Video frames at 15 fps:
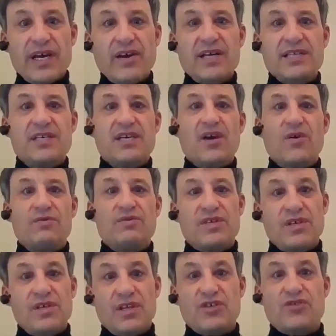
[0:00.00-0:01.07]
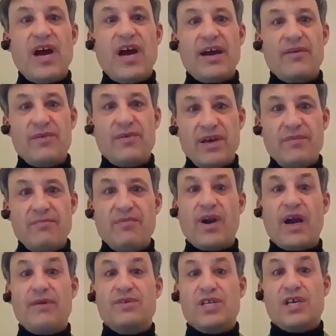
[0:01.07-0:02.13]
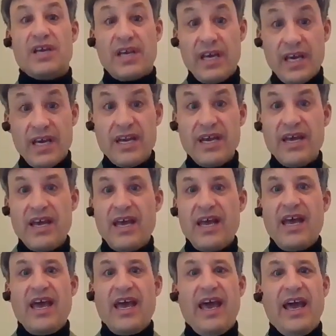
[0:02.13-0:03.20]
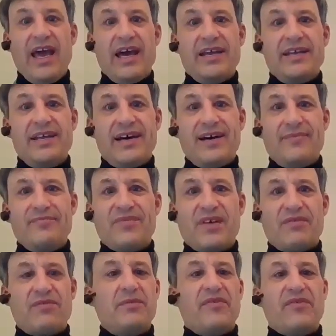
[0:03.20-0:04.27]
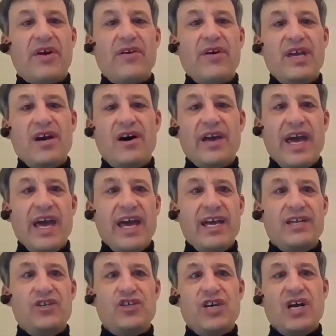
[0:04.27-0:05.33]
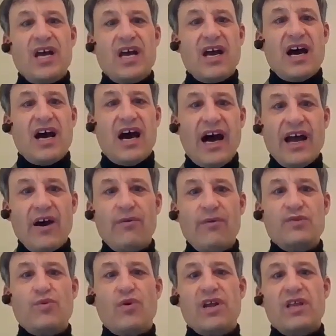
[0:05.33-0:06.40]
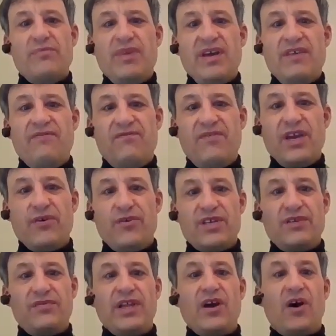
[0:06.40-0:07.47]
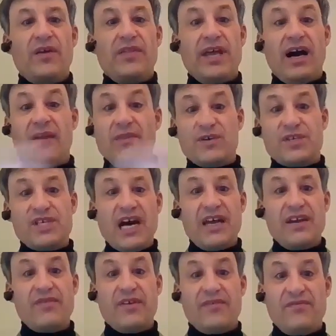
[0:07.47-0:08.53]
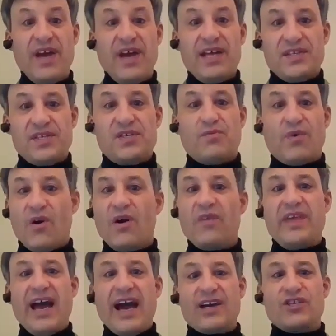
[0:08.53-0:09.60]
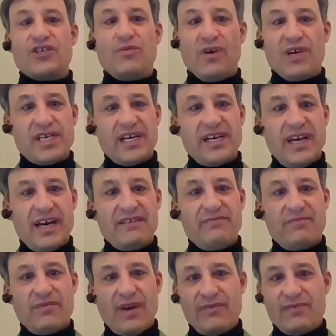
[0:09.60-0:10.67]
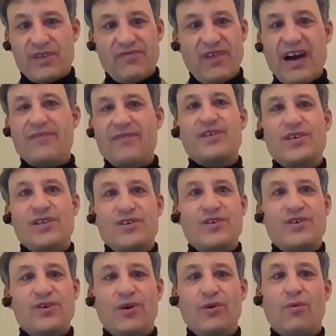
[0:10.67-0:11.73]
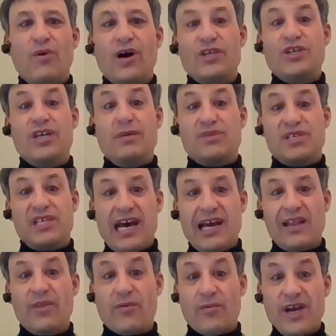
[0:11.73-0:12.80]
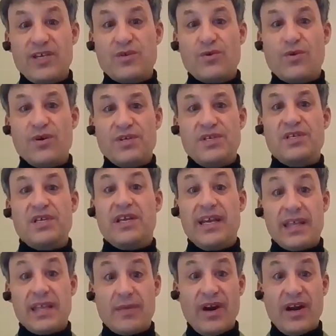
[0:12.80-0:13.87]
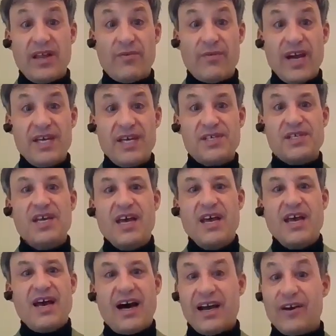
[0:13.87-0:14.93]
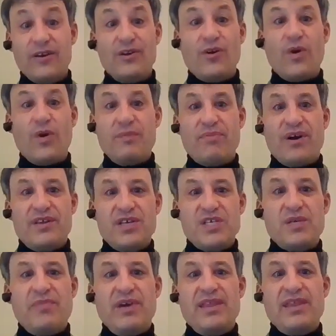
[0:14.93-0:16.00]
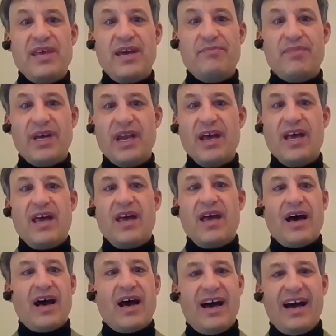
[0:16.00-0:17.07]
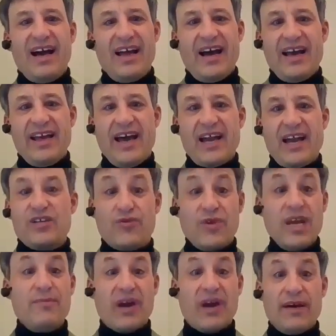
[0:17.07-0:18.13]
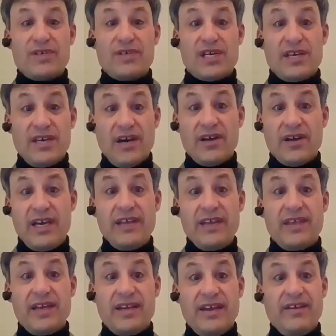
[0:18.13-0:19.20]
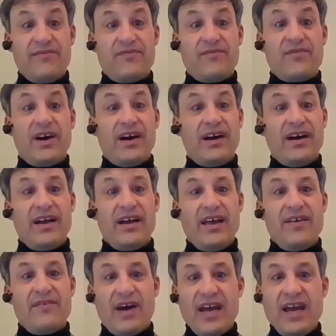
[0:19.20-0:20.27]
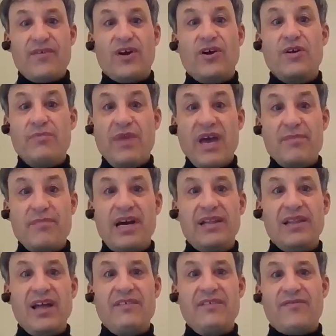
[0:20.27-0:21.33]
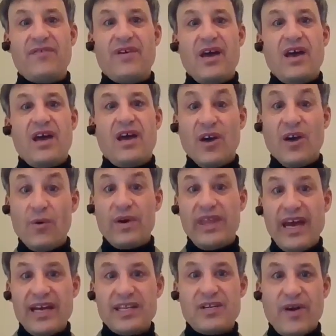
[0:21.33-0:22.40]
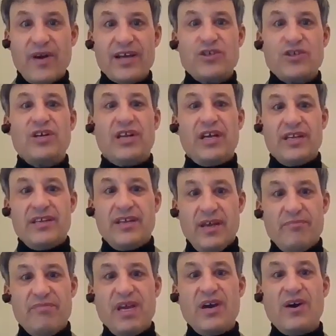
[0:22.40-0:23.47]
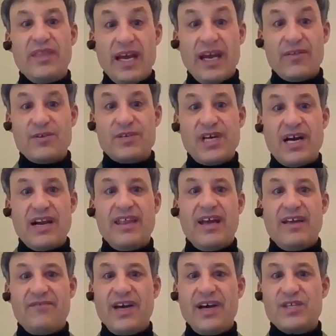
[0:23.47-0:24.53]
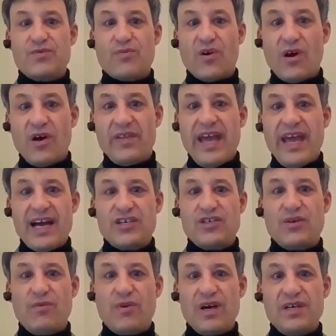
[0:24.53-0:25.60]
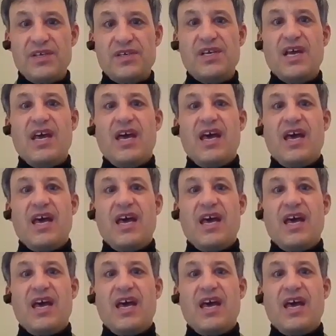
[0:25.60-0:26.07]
got to go to the track with him when I was a kid. And from a very young age, I always wanted to be figuratively on the other side of the fence where all the action was. When I was 5 or 6 years old, watching him saddle the racehorses and get them ready to race, I couldn't quite participate then, but I had a dream when I was a young kid that if I ever could make my life go in that direction and be on the other side of that fence where all the action was,